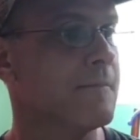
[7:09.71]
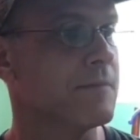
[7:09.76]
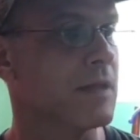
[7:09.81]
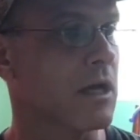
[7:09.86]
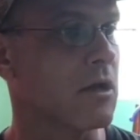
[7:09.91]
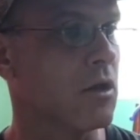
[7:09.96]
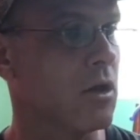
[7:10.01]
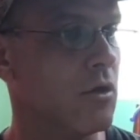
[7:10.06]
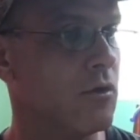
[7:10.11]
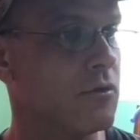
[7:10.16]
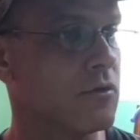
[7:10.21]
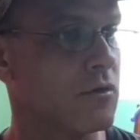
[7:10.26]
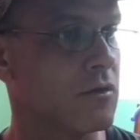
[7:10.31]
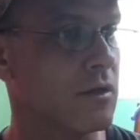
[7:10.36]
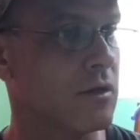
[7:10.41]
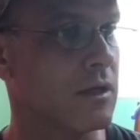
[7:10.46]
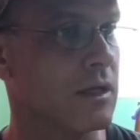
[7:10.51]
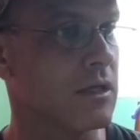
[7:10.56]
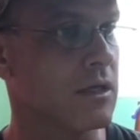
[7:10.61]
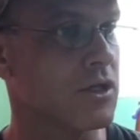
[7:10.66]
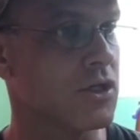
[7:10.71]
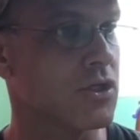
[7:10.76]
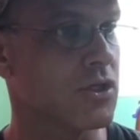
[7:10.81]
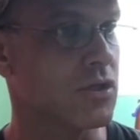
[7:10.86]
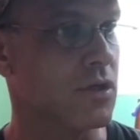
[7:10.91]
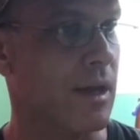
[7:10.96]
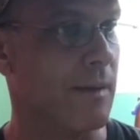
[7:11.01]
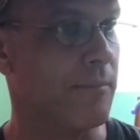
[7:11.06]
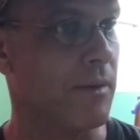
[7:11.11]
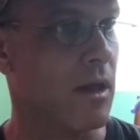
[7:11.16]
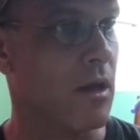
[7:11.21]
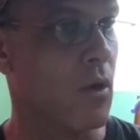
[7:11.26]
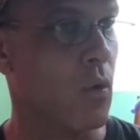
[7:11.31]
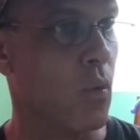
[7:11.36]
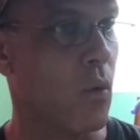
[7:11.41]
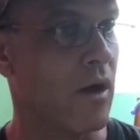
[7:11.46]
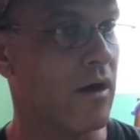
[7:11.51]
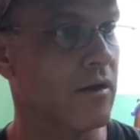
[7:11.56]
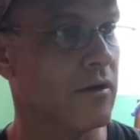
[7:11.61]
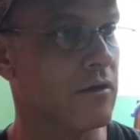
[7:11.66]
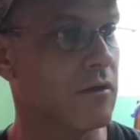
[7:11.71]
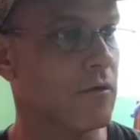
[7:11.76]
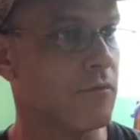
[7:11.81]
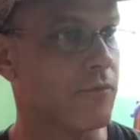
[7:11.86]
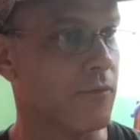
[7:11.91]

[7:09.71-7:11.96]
The closing ship was